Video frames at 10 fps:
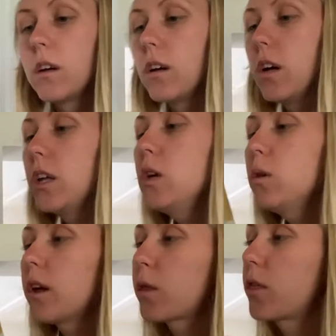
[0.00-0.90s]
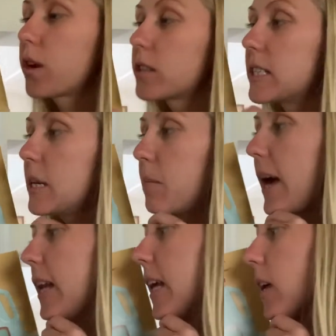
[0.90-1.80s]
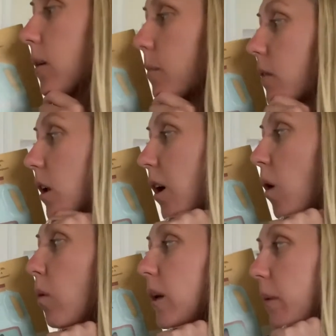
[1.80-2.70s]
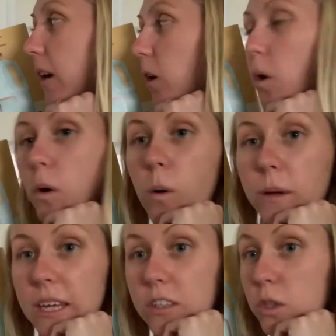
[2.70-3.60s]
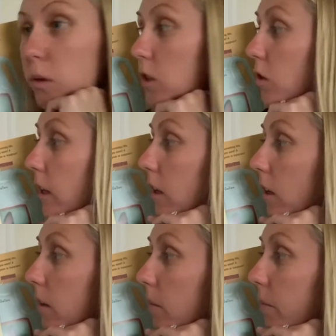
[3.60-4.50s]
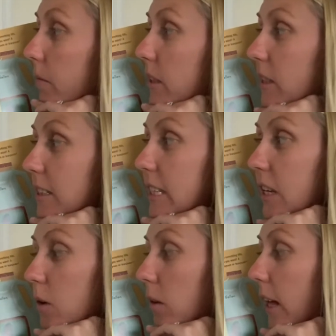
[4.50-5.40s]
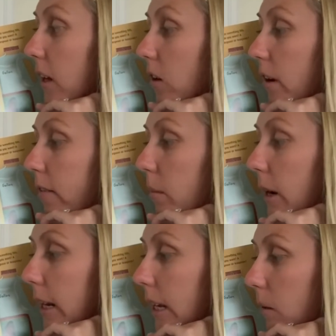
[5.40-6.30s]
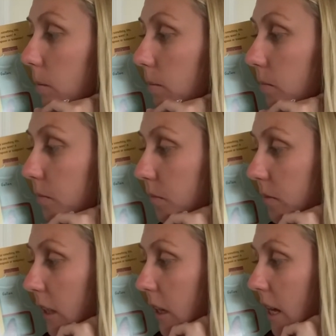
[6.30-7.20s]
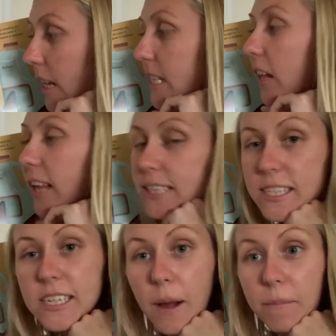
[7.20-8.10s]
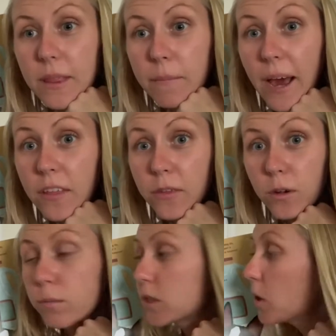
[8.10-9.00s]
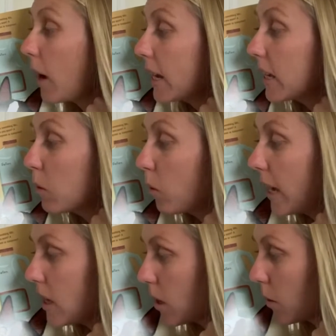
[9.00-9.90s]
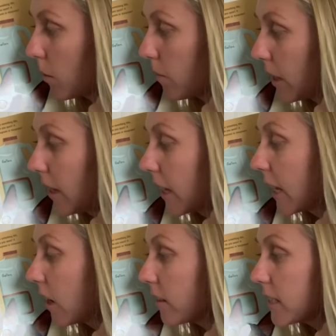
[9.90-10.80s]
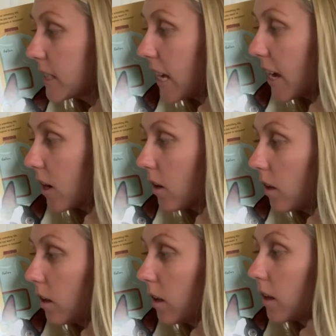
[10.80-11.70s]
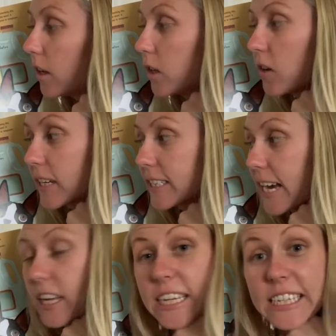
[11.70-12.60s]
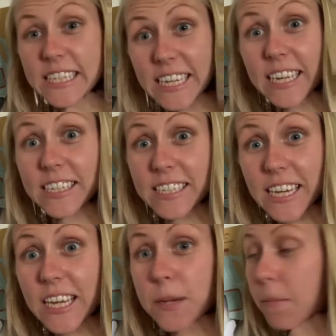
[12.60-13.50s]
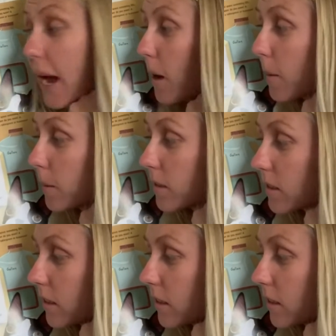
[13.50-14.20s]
You look thirsty, Penny. We better go home and get you a drink. See you later, everybody. Now let's stop in the bathroom so I can weigh you. Get on the scale. You're exactly 16 pounds.